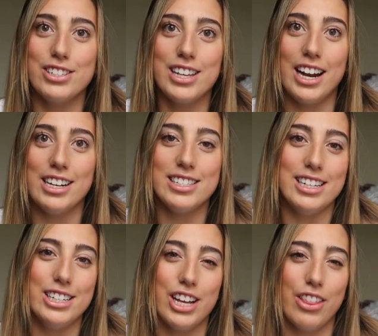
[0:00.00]
just getting to
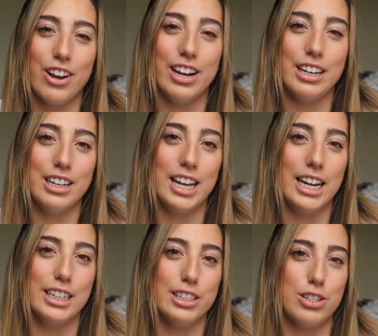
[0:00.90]
see each other and
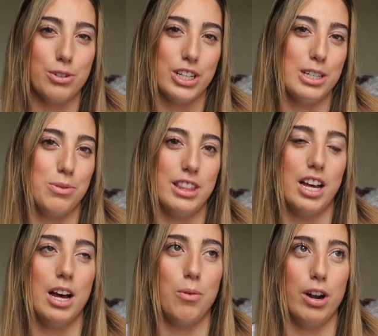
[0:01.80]
getting to socialize with uh,